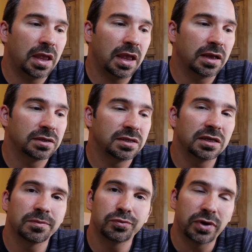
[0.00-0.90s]
and
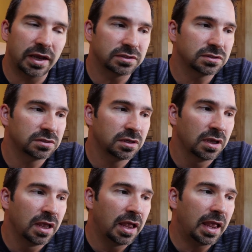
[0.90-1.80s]
decompress.
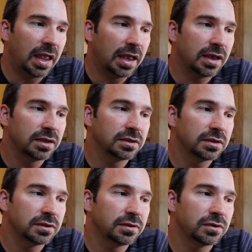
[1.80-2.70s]
And
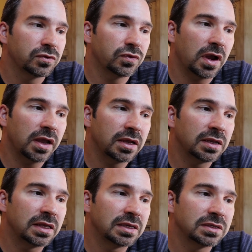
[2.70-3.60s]

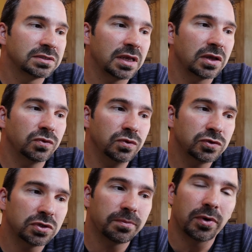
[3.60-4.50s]
crying is a
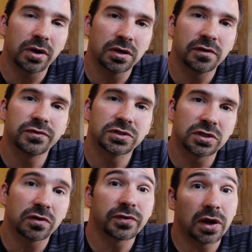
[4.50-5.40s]
crucial part of your
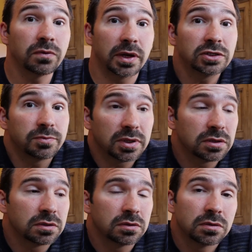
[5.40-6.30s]
self-care
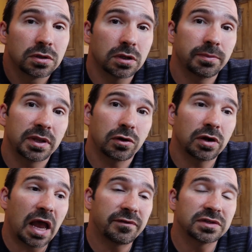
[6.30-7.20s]
regimen. You know, be,
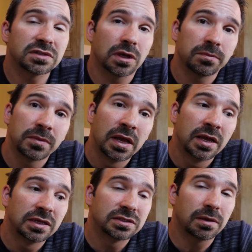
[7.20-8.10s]
or having some
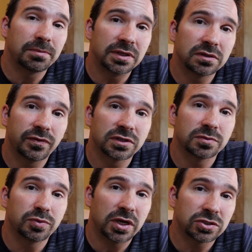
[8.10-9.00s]
some means of
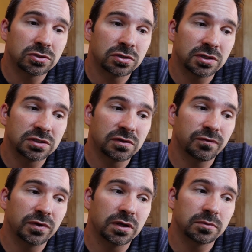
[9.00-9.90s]
expression or at least the
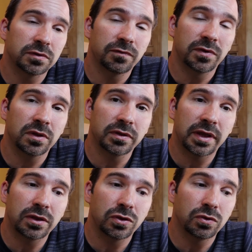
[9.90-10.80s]
freedom to feel
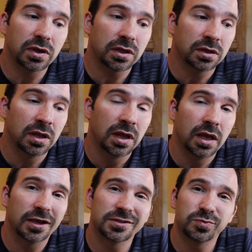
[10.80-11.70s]
that you can
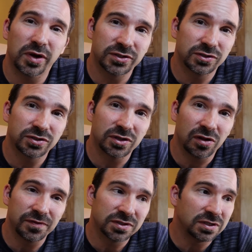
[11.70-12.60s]
express
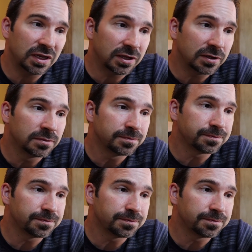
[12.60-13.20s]
yourself as needed